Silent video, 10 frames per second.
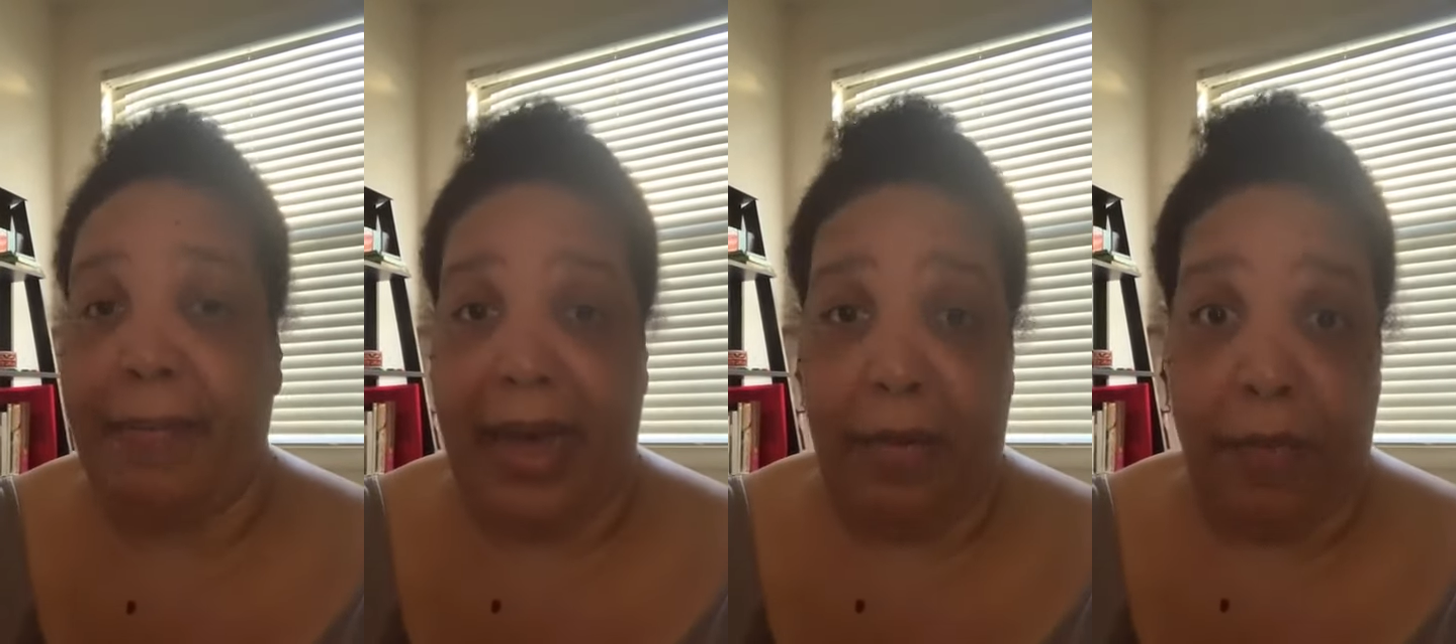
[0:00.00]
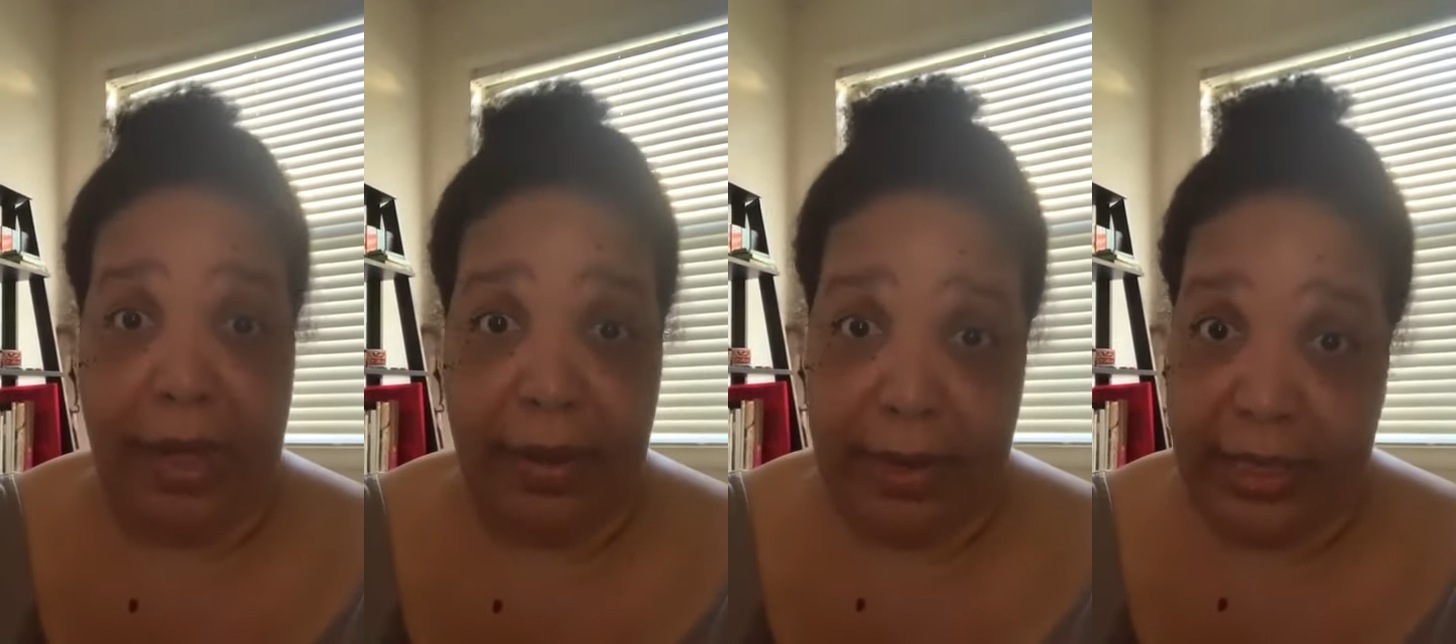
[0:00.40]
my
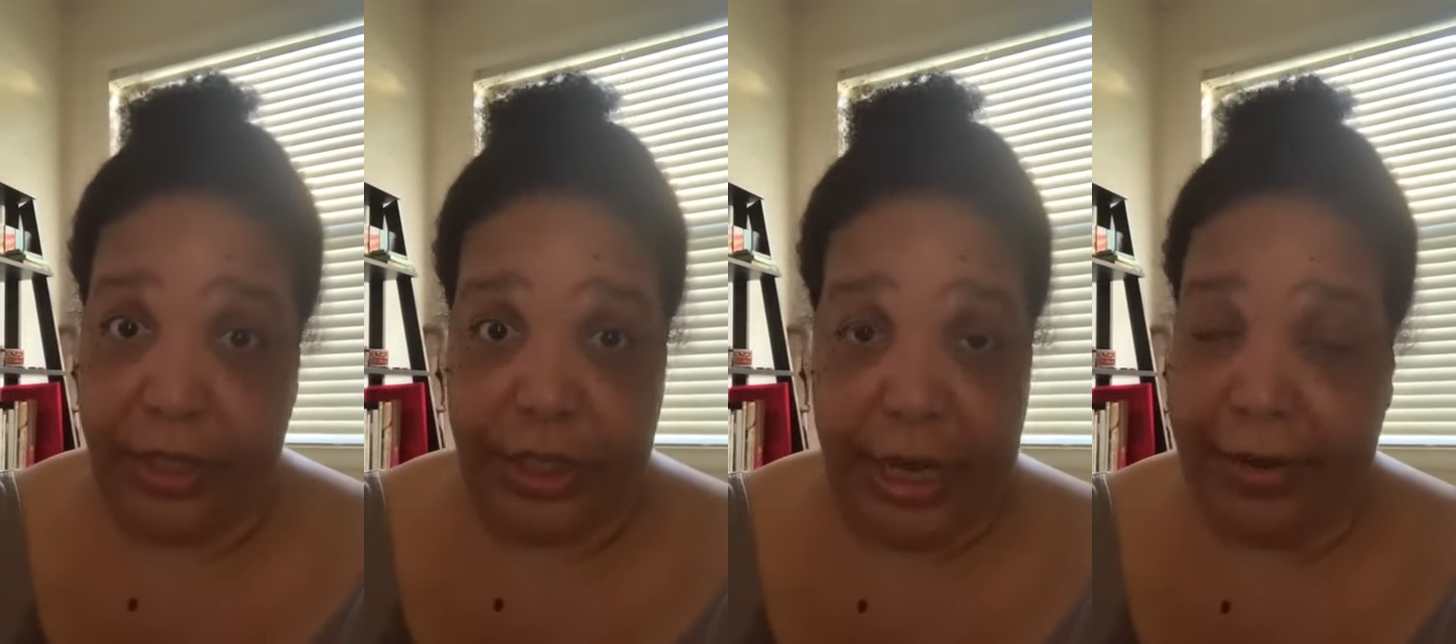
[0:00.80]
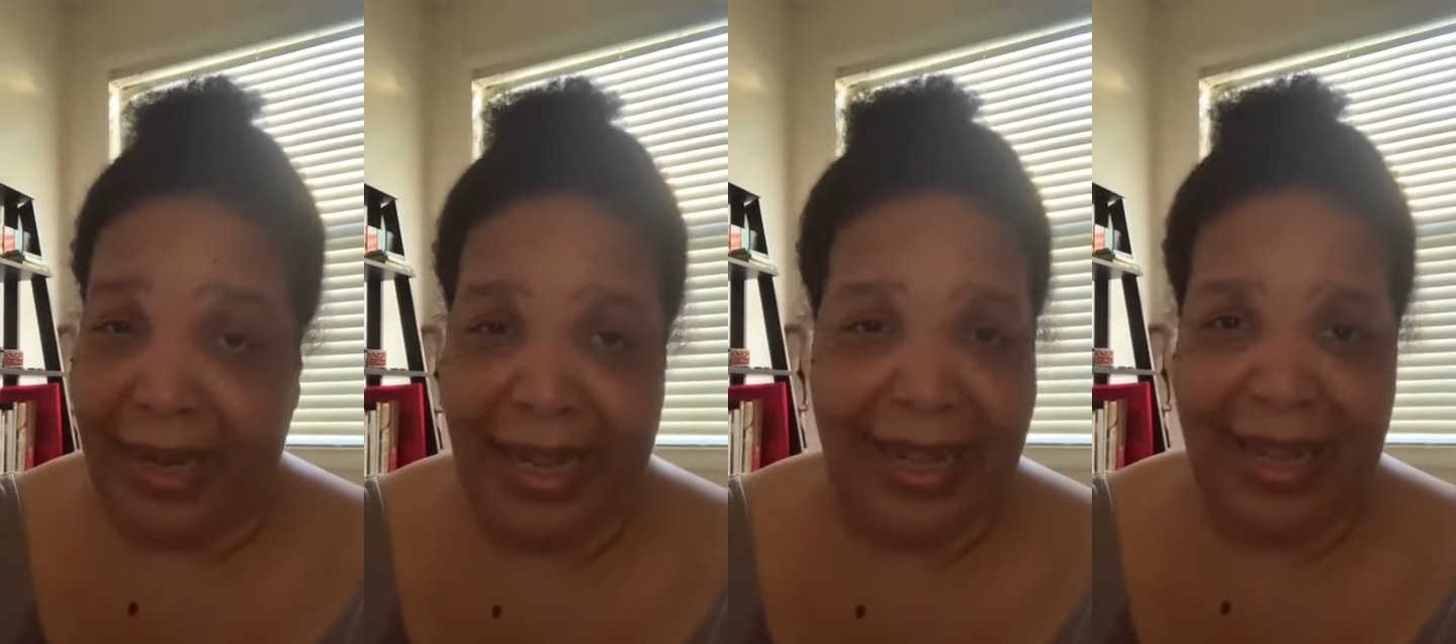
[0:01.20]
wellness
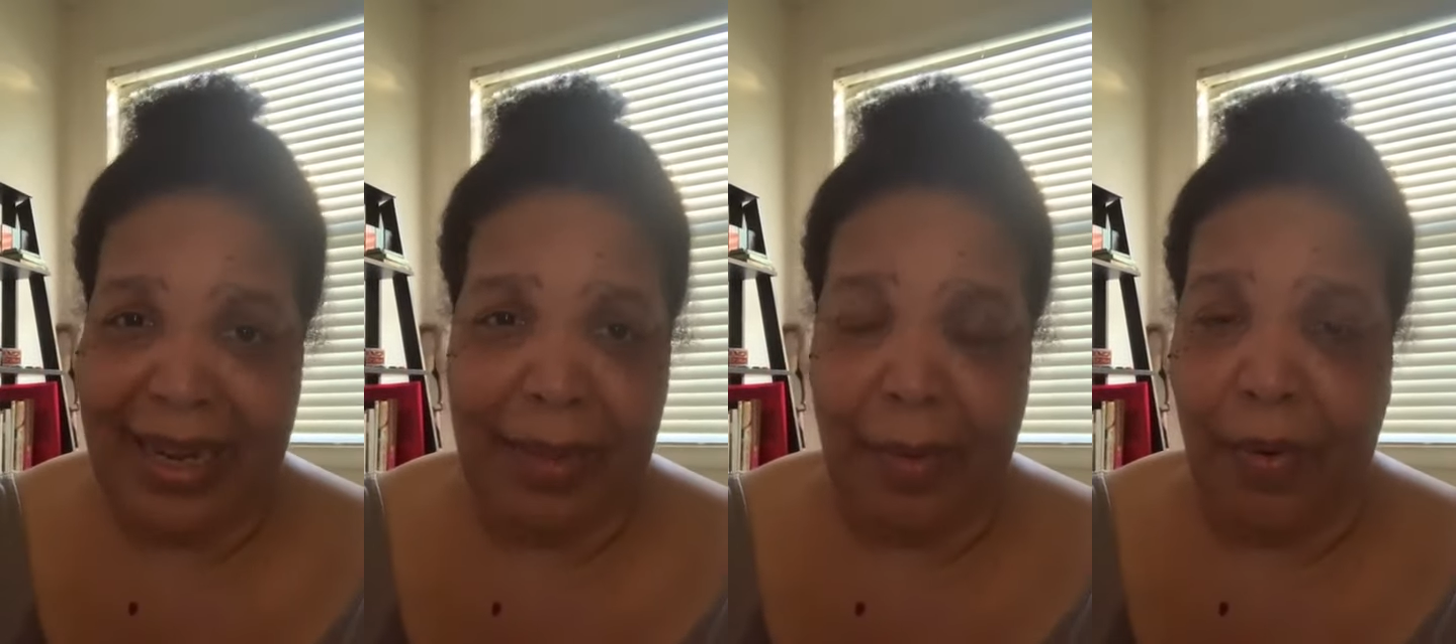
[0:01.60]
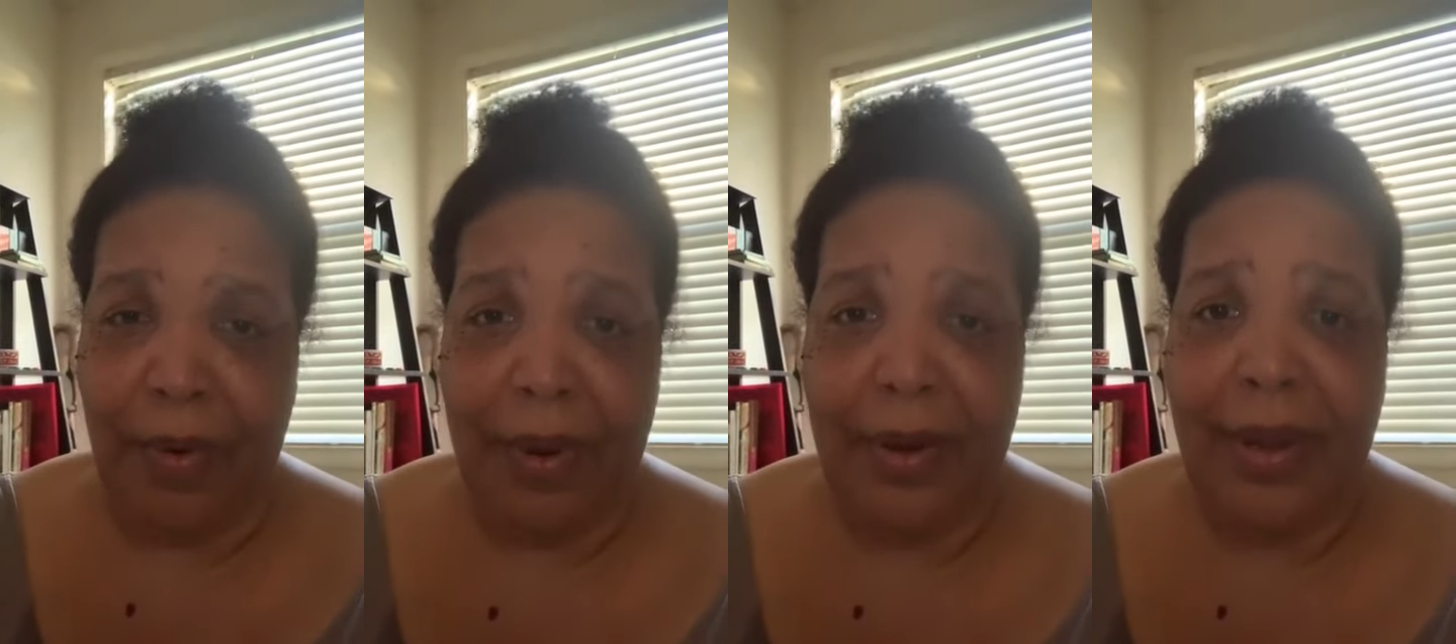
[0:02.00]
journey
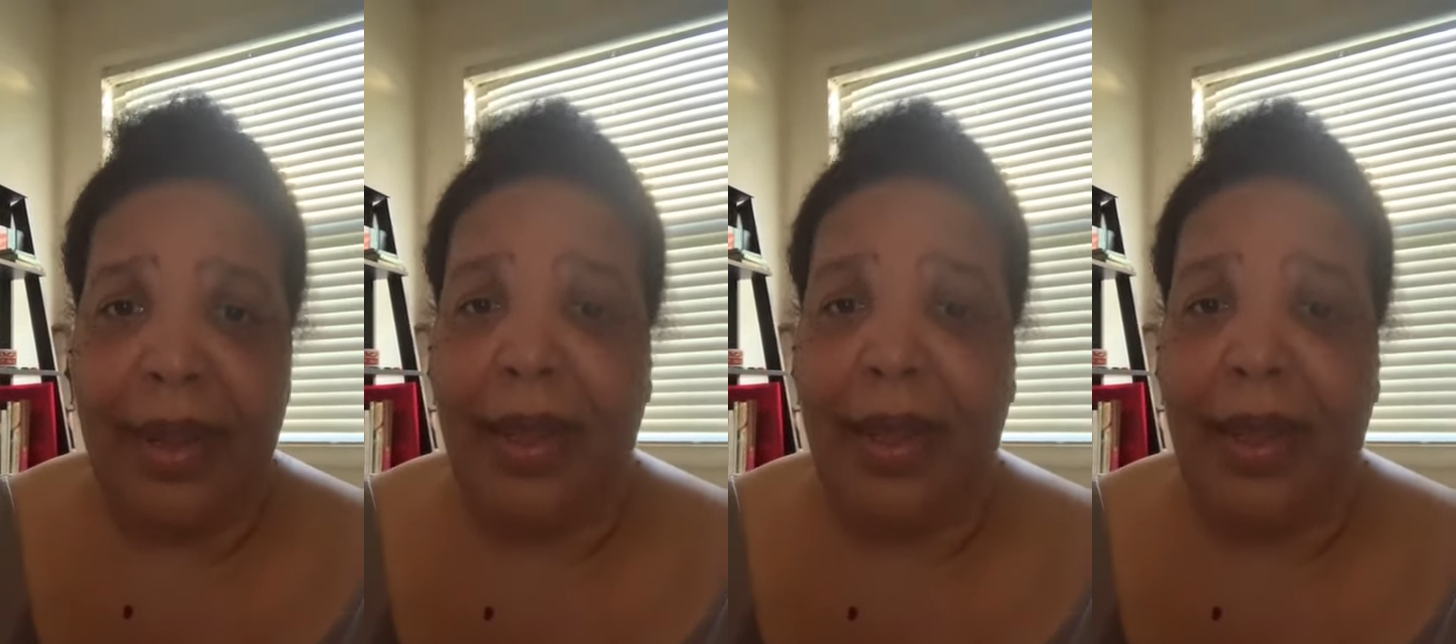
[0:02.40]
anymore,